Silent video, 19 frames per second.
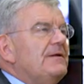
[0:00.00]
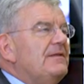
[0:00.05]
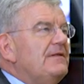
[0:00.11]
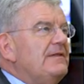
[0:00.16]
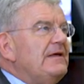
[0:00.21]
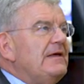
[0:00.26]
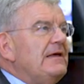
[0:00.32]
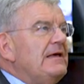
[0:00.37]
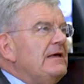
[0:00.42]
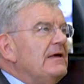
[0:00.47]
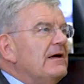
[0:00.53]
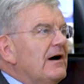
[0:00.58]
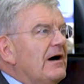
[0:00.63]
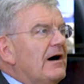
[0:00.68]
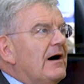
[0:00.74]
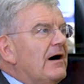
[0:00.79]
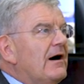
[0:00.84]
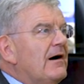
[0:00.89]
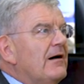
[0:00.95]
the
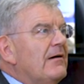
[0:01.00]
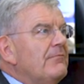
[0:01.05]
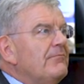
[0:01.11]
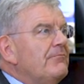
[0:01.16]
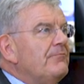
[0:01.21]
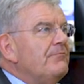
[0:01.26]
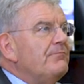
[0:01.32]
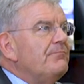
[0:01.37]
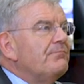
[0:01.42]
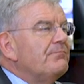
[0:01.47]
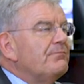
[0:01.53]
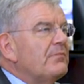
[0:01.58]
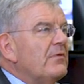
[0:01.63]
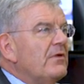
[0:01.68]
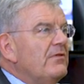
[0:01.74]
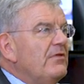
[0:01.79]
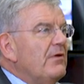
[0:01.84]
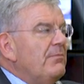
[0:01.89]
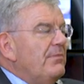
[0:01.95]

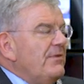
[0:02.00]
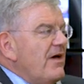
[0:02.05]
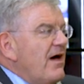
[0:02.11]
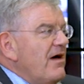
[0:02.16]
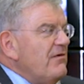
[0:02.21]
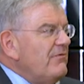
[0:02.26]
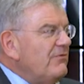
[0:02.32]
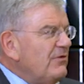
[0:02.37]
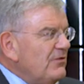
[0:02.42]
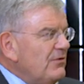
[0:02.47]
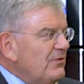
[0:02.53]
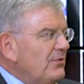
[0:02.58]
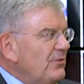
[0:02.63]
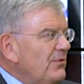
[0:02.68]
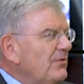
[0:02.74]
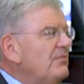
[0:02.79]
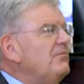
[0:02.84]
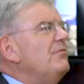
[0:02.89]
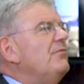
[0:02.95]

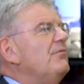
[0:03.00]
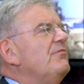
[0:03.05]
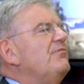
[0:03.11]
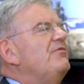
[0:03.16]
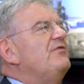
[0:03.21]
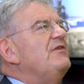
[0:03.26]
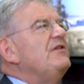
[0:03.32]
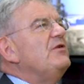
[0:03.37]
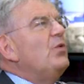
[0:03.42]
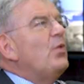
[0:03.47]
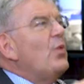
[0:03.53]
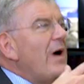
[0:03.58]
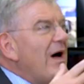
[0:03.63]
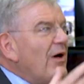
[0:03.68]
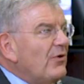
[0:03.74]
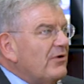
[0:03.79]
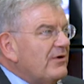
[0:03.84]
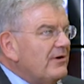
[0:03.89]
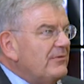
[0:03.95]
bienvenue, feel
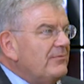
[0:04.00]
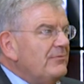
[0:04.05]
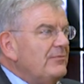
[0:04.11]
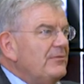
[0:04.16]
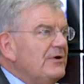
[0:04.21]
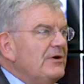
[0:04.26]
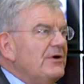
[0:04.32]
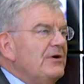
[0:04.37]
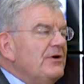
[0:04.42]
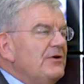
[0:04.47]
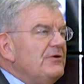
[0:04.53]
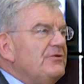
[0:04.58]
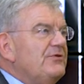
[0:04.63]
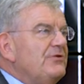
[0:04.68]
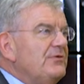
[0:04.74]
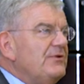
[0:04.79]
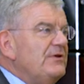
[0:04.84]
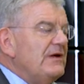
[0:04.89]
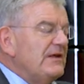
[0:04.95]
welcome
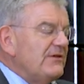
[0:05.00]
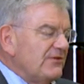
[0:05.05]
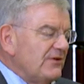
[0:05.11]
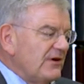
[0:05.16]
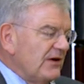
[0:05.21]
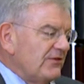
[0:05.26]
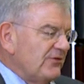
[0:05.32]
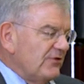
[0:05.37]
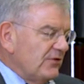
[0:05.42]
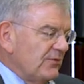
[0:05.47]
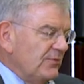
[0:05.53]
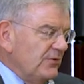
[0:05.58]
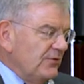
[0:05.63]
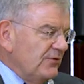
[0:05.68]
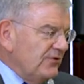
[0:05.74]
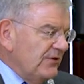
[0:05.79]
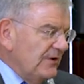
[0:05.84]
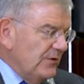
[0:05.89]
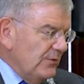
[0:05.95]
to the international
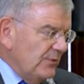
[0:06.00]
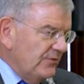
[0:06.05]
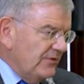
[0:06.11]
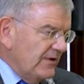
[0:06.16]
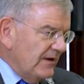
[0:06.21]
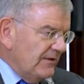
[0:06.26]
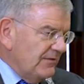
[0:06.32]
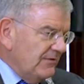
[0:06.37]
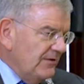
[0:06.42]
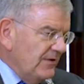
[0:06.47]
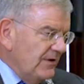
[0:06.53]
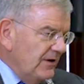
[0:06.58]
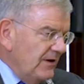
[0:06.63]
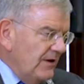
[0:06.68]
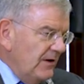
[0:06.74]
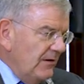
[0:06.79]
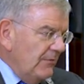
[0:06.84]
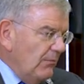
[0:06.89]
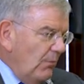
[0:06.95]
community in Utrecht.
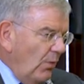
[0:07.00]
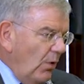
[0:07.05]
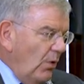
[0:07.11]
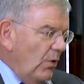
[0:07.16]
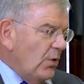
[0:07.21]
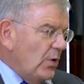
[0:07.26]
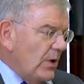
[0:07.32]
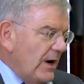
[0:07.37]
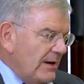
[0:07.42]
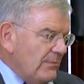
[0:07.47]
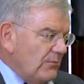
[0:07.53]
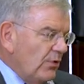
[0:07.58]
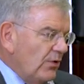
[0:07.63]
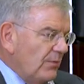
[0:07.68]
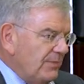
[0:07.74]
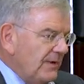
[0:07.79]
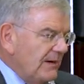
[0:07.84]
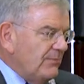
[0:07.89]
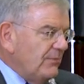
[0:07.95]
More and
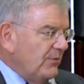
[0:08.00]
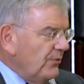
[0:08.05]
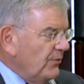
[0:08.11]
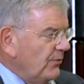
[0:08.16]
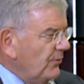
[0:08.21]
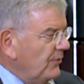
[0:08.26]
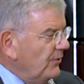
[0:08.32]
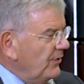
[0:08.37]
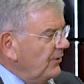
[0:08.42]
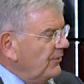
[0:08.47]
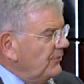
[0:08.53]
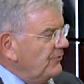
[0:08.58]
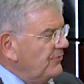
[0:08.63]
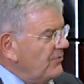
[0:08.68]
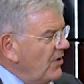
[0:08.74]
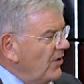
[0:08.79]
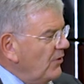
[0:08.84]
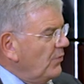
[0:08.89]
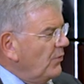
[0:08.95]
more people
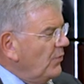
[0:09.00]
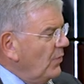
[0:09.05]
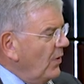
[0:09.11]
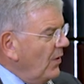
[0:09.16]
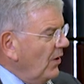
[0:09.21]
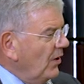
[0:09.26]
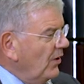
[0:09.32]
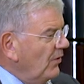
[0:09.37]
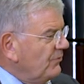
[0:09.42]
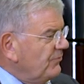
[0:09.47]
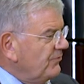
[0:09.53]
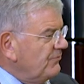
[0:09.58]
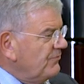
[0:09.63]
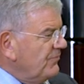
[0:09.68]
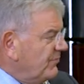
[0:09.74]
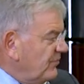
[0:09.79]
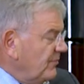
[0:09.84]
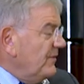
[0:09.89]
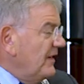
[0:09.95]
know,
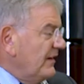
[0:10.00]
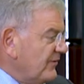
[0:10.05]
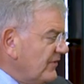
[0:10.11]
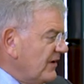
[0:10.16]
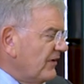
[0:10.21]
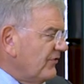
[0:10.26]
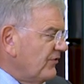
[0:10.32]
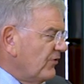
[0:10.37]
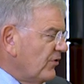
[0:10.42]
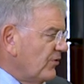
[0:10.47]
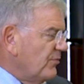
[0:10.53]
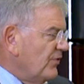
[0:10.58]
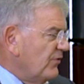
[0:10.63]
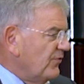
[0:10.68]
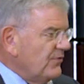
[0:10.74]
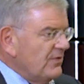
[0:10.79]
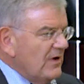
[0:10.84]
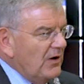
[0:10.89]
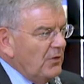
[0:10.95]
from the international
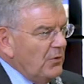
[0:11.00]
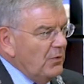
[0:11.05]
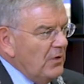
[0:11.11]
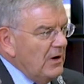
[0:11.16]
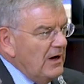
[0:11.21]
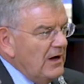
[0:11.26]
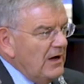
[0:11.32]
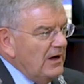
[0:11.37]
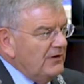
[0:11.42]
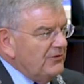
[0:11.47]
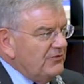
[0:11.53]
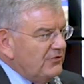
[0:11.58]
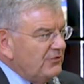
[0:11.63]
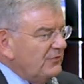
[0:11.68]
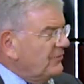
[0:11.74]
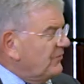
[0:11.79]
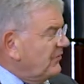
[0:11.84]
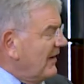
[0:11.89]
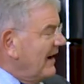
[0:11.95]
community know,
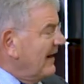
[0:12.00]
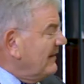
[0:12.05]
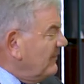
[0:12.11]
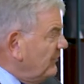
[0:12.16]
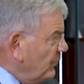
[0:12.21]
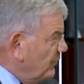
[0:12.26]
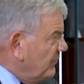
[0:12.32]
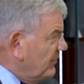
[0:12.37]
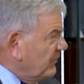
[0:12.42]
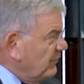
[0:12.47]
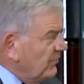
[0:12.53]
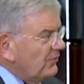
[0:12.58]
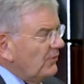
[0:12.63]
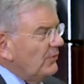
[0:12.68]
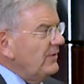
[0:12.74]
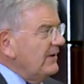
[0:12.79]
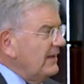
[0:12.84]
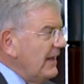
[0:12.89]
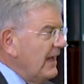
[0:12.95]
to find Utrecht, not
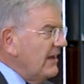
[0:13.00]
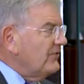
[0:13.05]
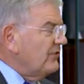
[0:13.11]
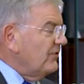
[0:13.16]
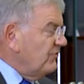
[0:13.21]
only as